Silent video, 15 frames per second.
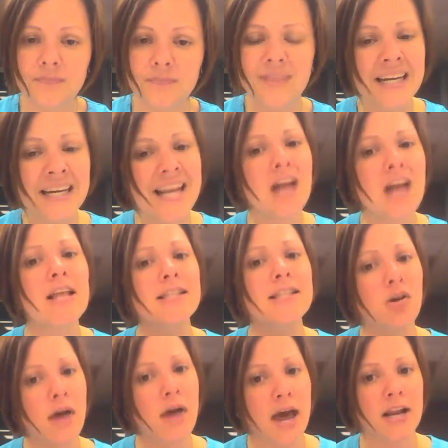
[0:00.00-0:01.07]
Now let's go
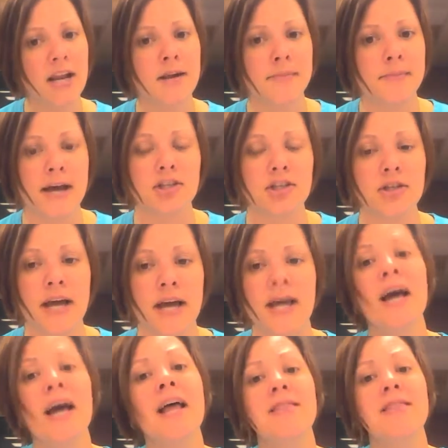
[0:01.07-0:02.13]
ahead and imagine that
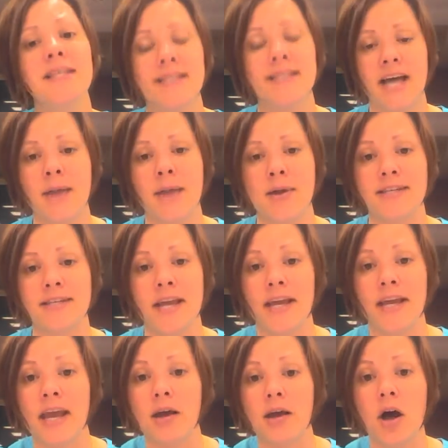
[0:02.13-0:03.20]
this time I take
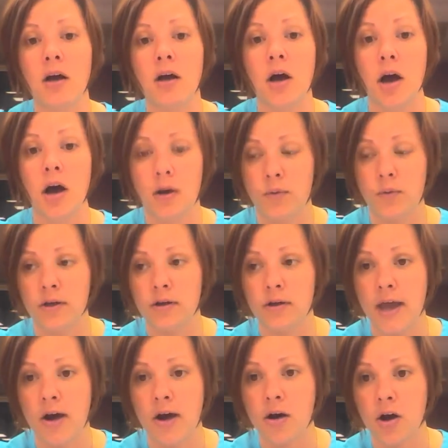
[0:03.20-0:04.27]
a Hot Wheel
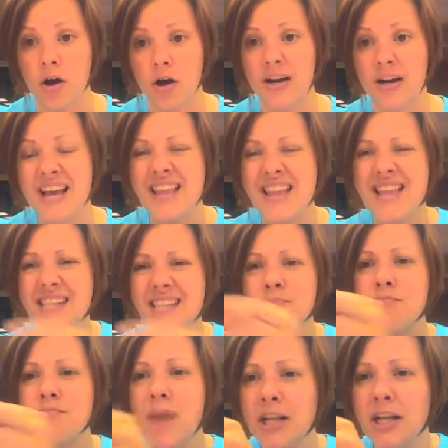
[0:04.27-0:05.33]
car that's
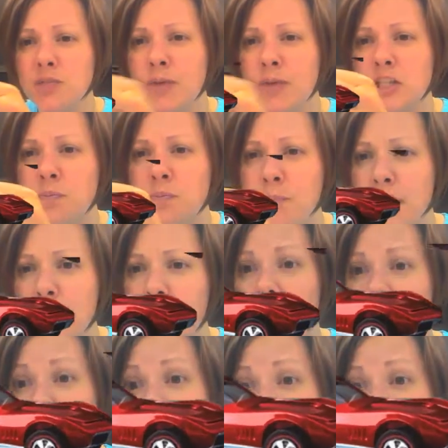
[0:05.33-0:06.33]
much, much bigger, therefore